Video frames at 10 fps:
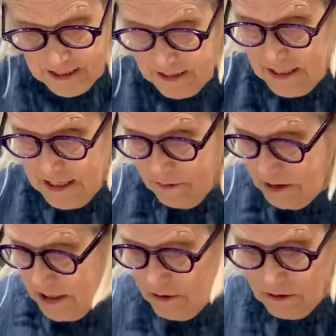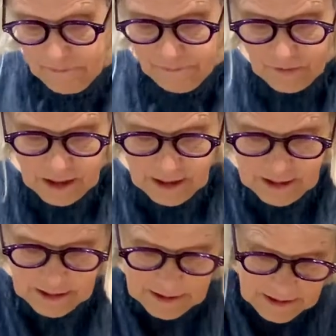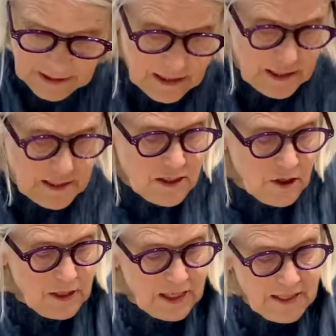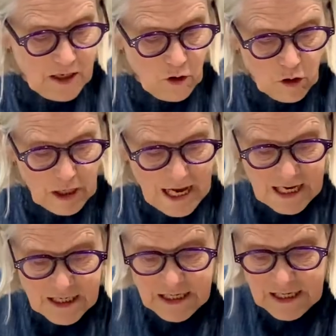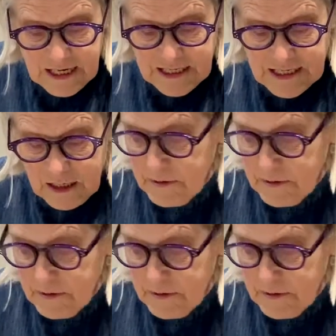There we go. So that they'll all add a nice little